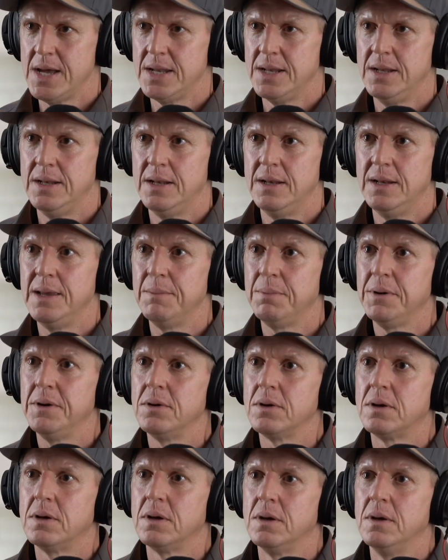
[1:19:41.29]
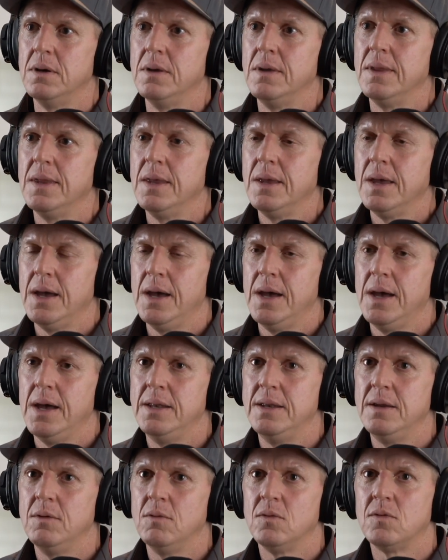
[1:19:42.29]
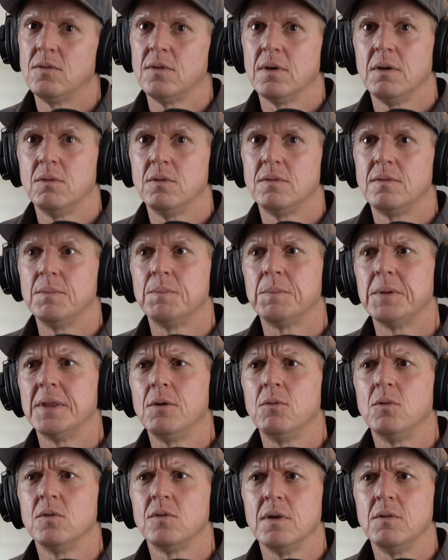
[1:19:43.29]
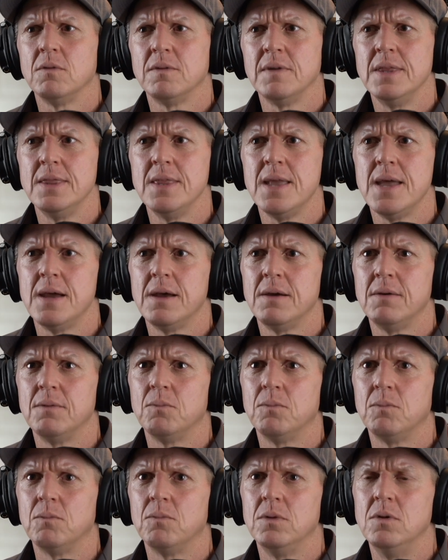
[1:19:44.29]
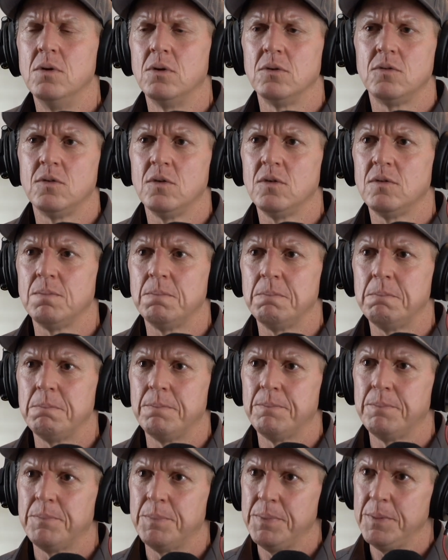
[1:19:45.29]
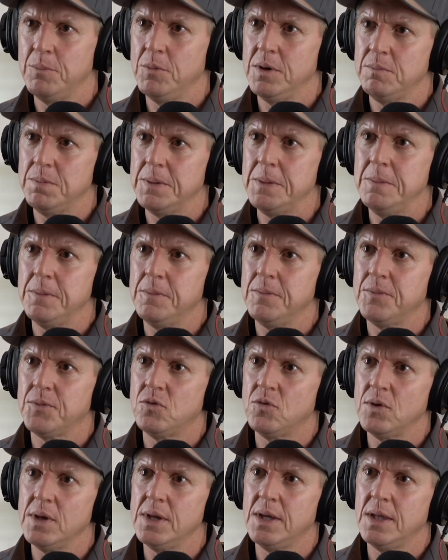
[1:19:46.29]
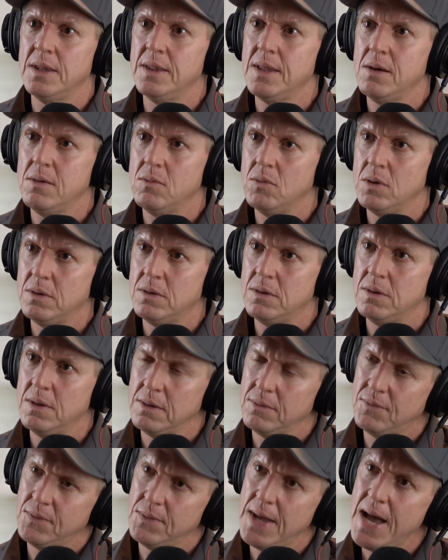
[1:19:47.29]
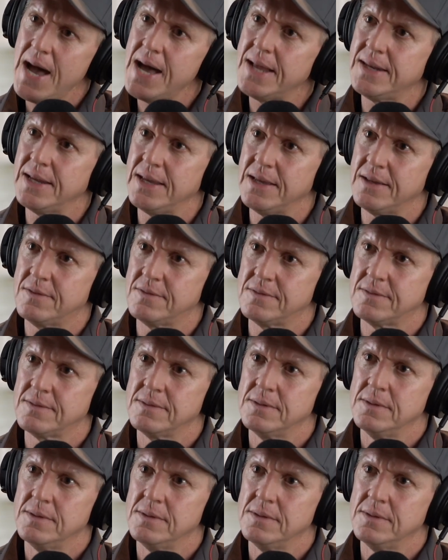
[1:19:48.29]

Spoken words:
Down in Lip Hook, and I was in there not just with people for drinking. They were addicts.